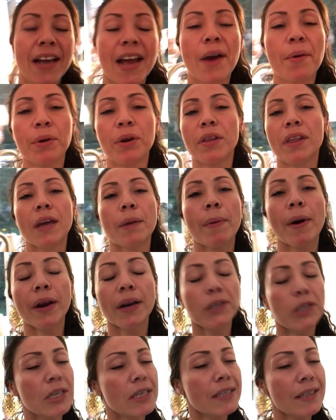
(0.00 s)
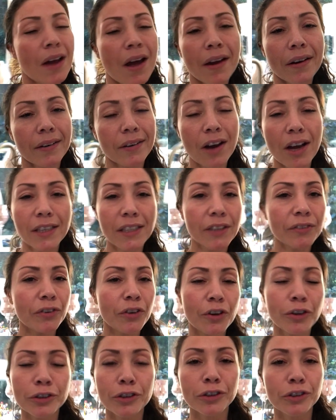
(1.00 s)
And when you think about it, just not
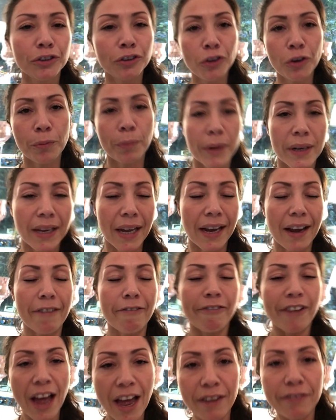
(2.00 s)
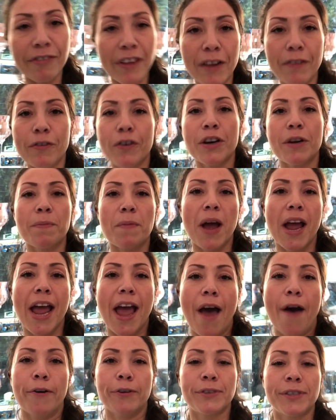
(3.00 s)
difficult to do, but like a fan favorite in my
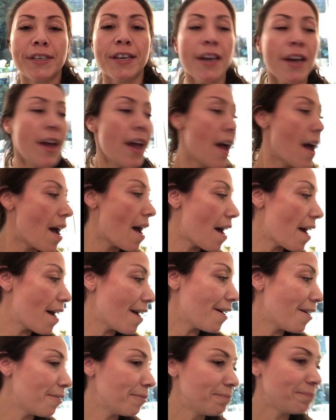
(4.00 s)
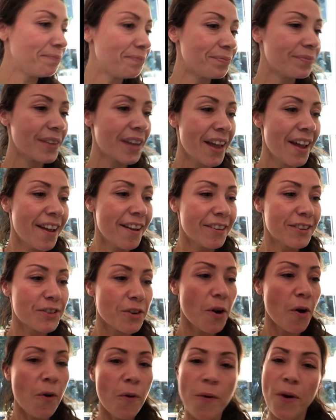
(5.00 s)
house.
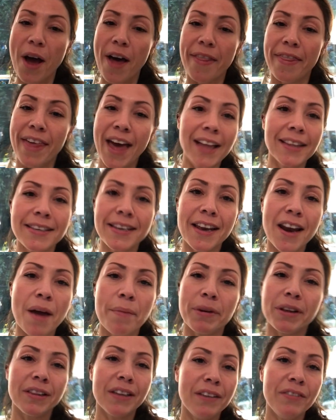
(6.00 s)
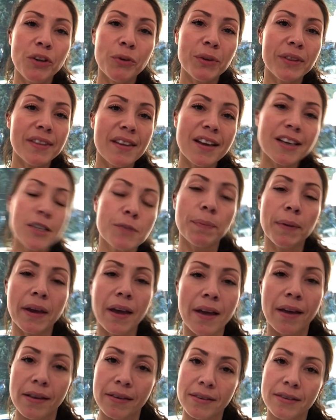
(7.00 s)
So that's it. I'm gonna leave you with this
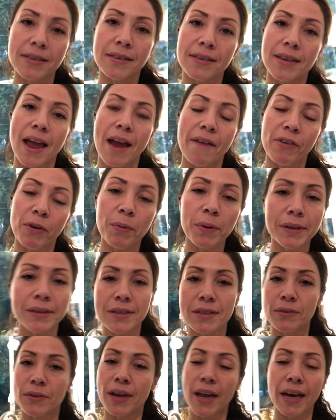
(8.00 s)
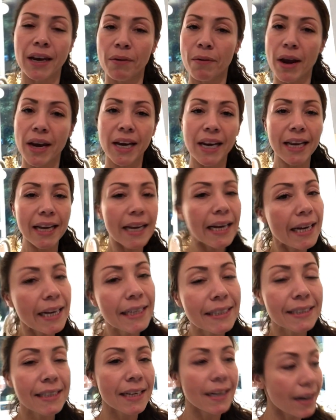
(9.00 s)
because everyone's getting ready to
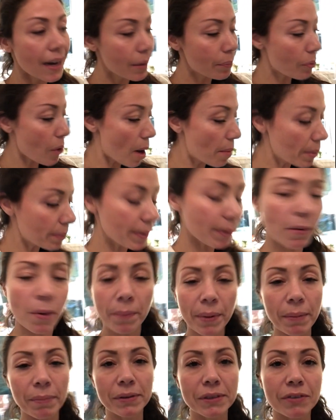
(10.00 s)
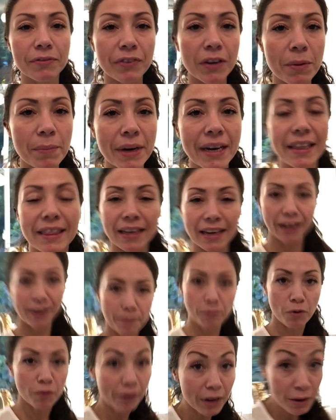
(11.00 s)
eat and I probably won't be able to film
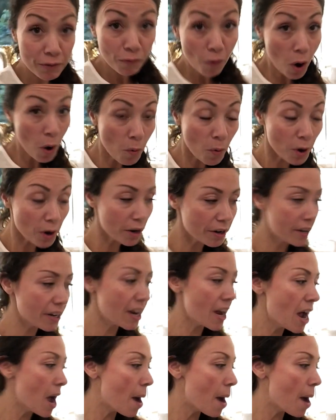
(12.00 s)
anything moving forward,